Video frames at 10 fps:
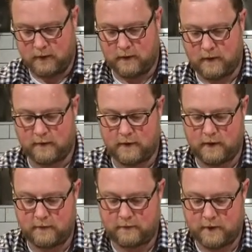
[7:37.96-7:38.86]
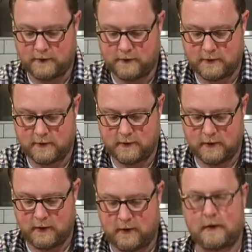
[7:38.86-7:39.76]
And that is our fresh
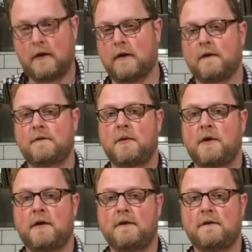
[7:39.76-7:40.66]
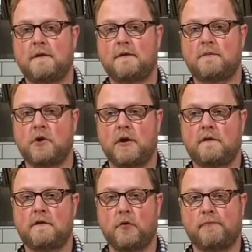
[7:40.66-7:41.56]
asparagus spring
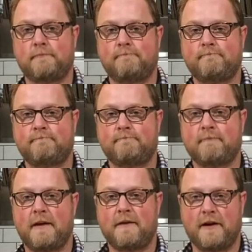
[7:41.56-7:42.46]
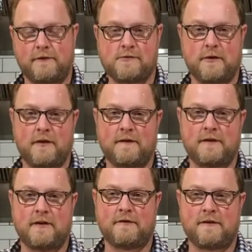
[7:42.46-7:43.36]
soup. Thanks for joining us
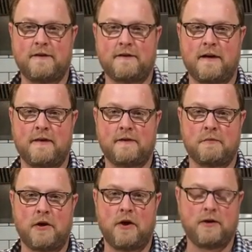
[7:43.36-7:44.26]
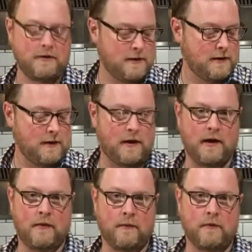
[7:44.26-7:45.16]
here at Feast on this blog,
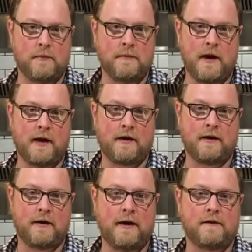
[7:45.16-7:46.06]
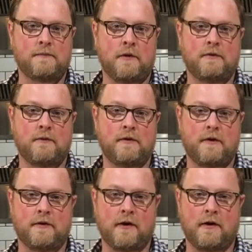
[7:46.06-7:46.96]
and we'll be back next month with
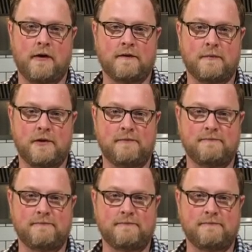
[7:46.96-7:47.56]
another great recipe.